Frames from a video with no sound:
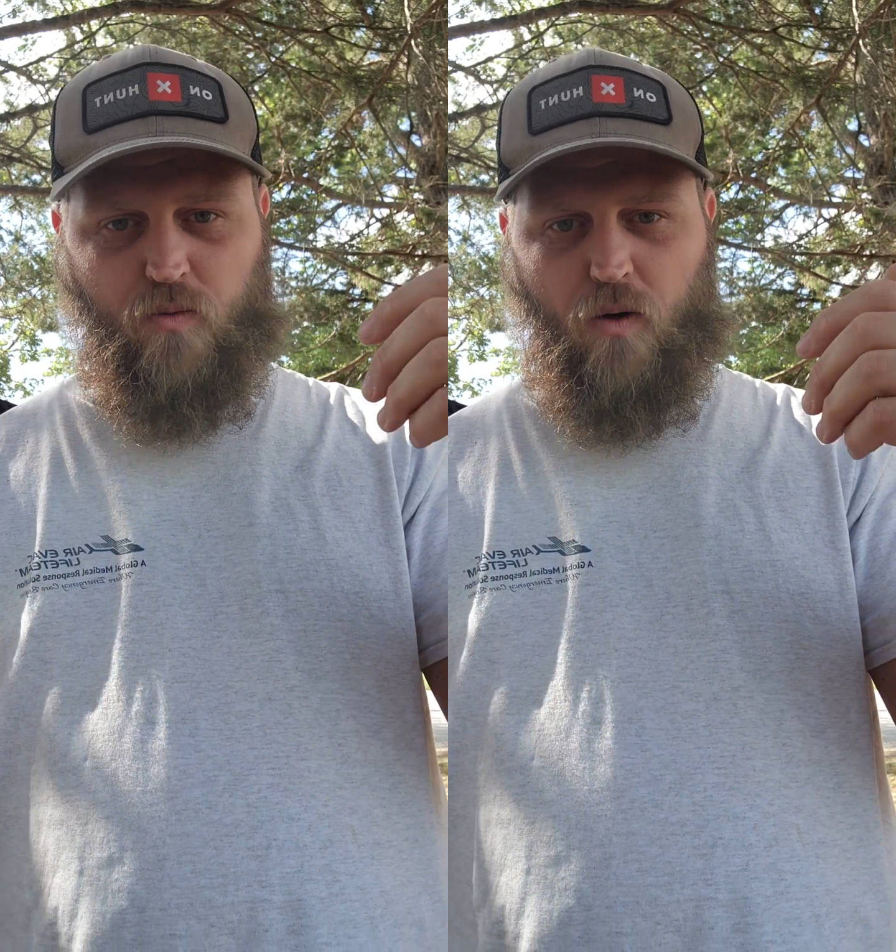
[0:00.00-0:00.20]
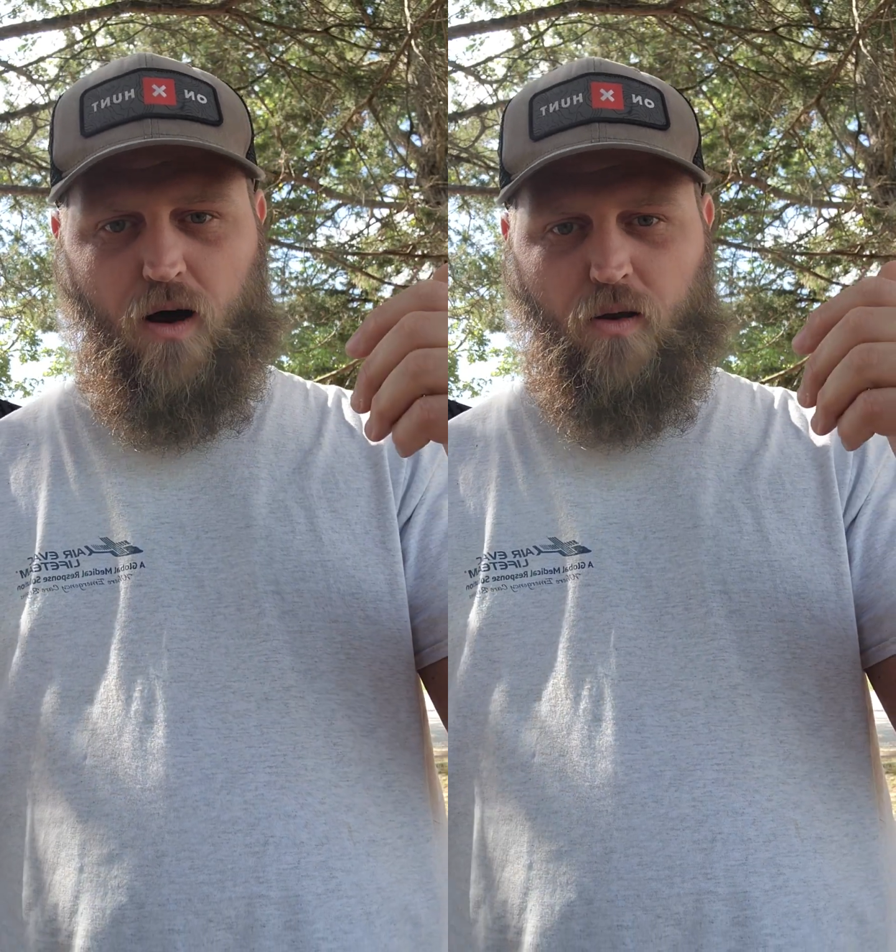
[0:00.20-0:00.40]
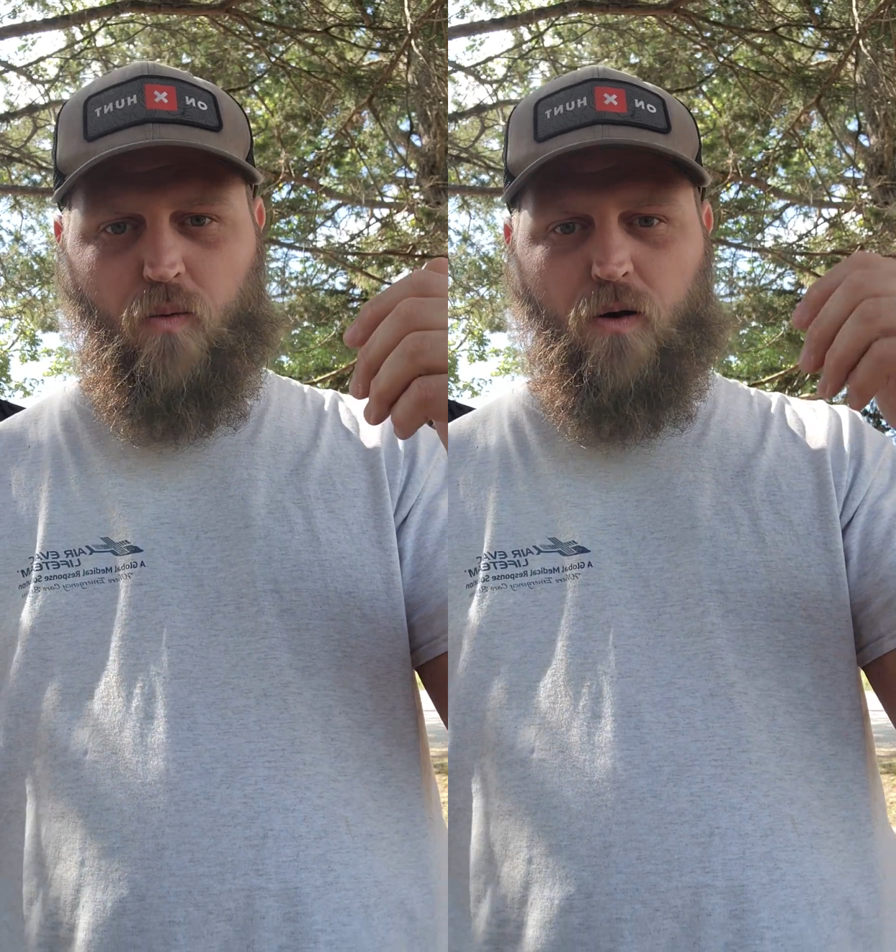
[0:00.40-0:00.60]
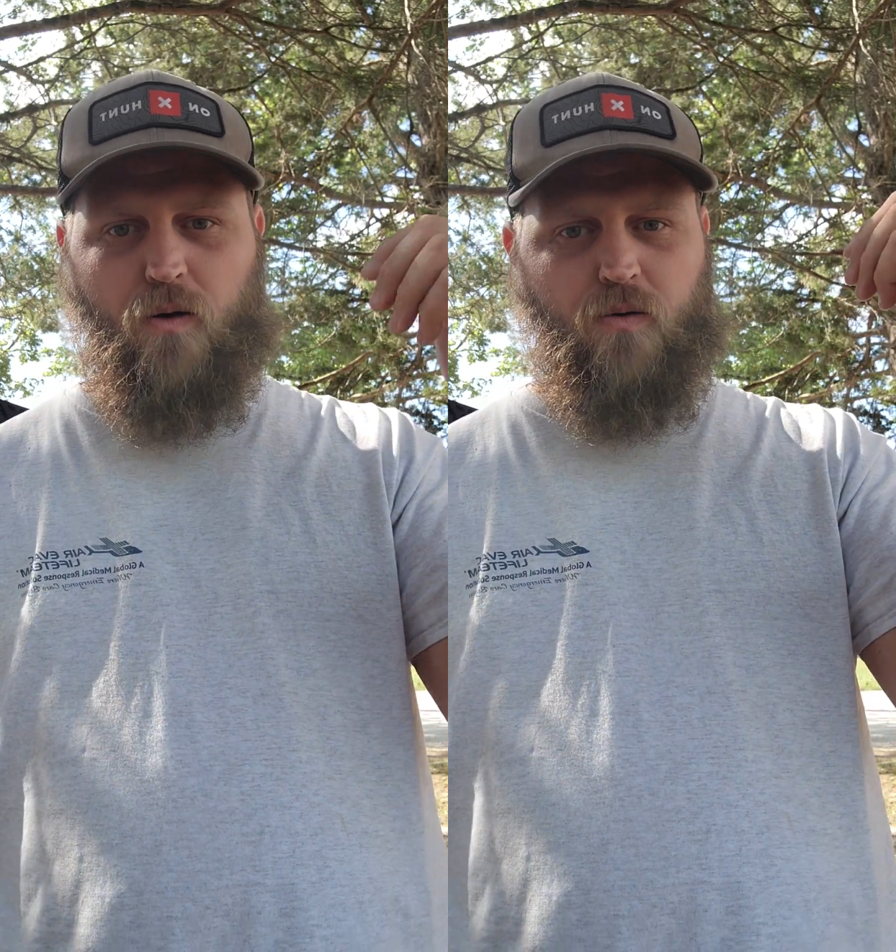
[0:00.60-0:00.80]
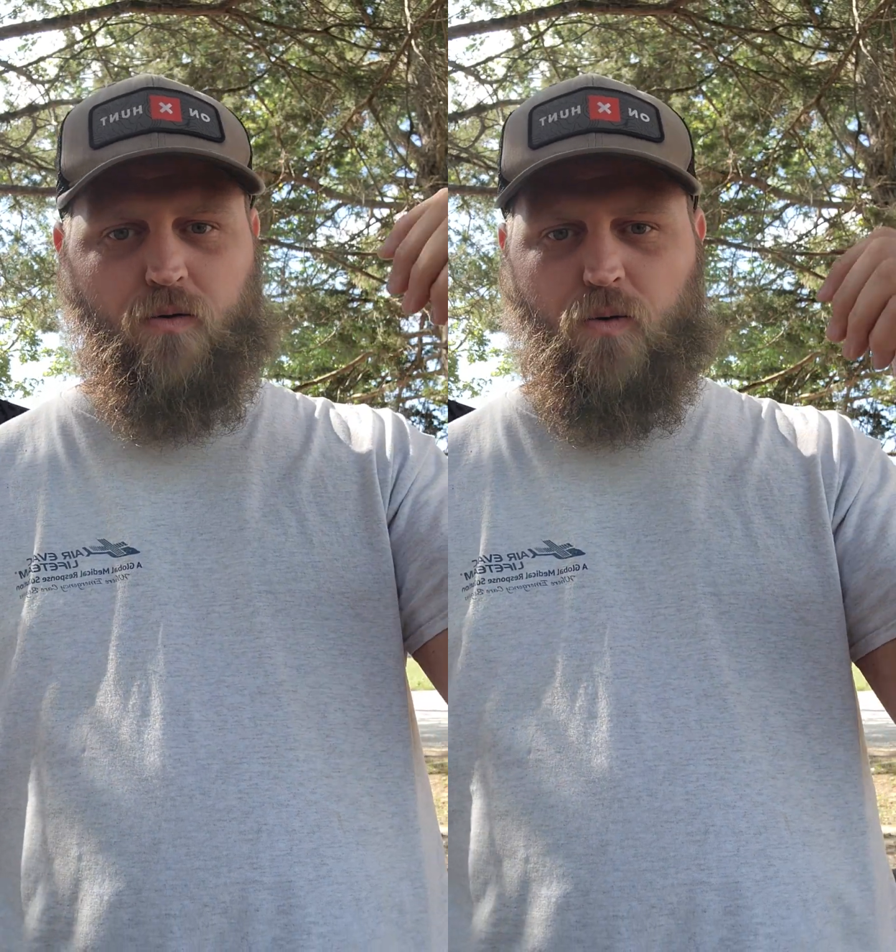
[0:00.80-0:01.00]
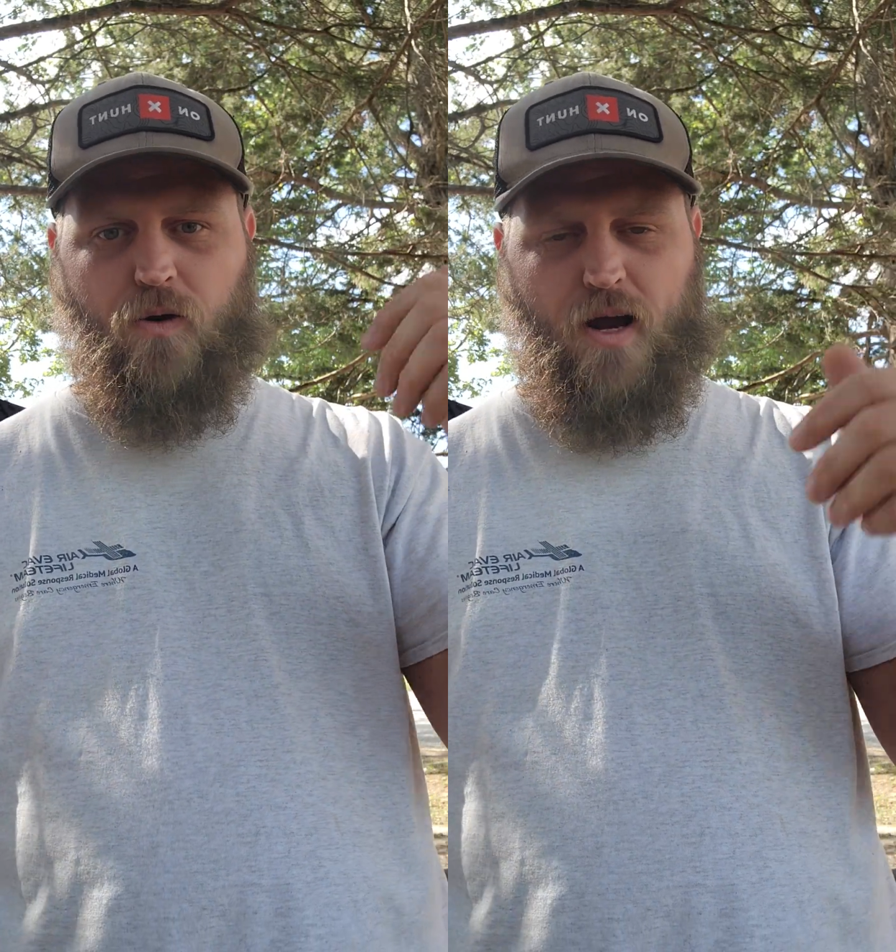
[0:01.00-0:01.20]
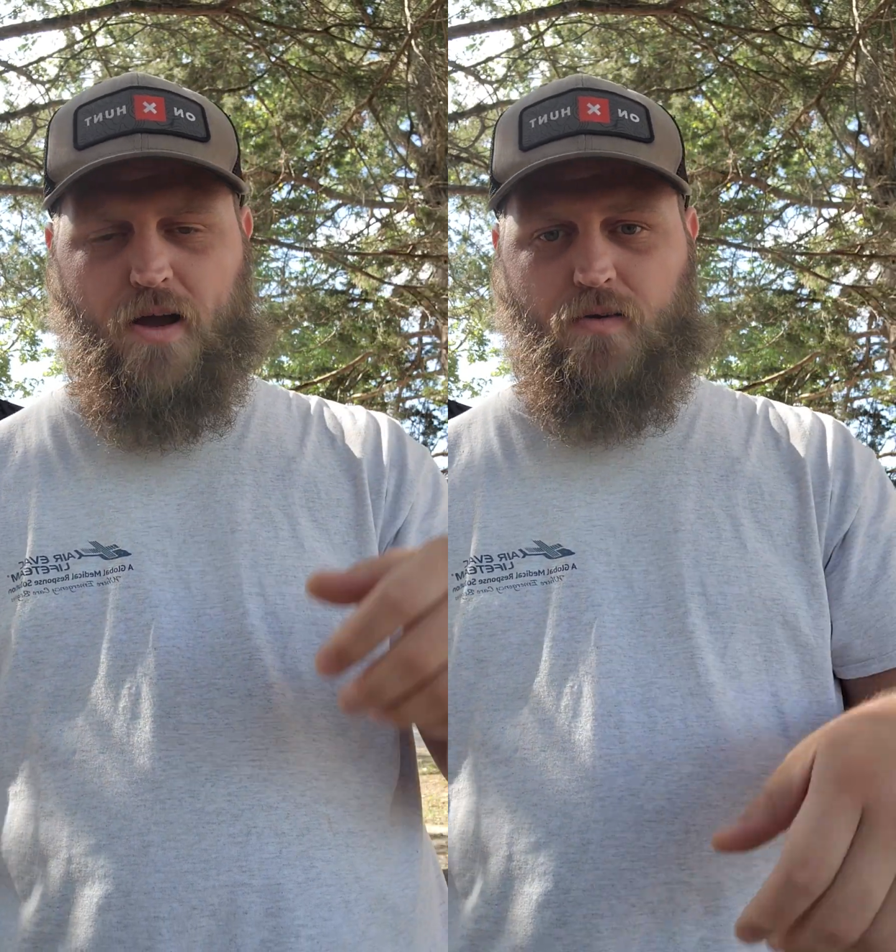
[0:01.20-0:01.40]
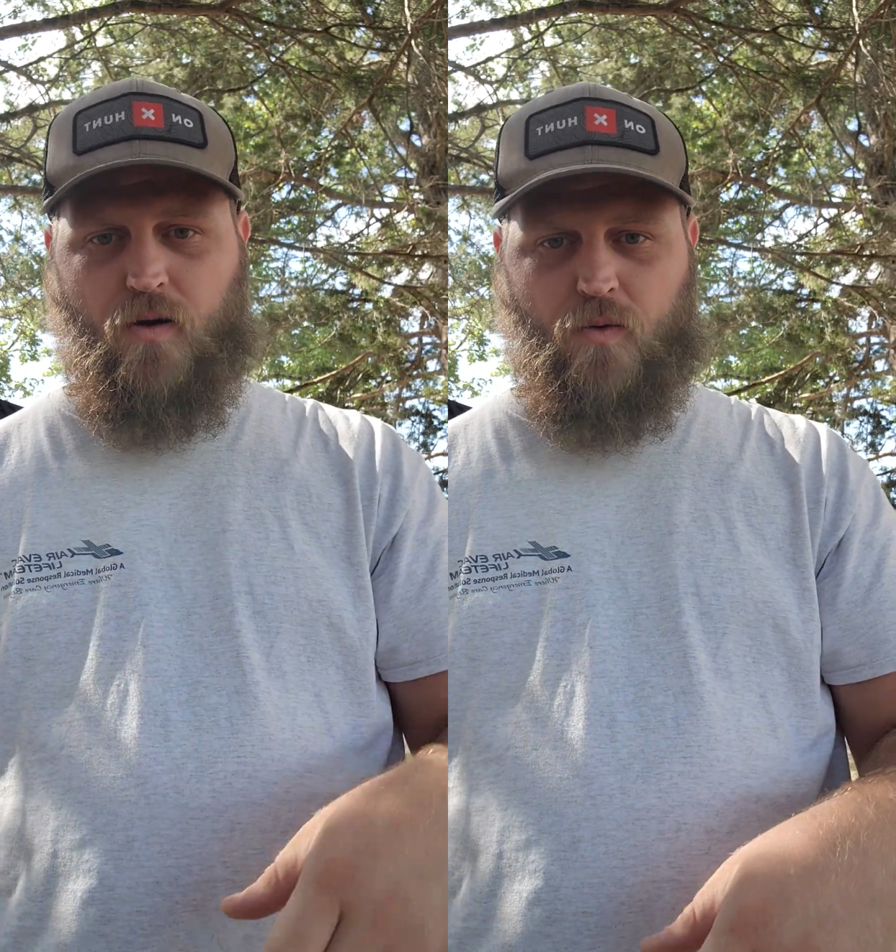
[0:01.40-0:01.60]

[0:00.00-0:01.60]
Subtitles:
the Wally World or wherever,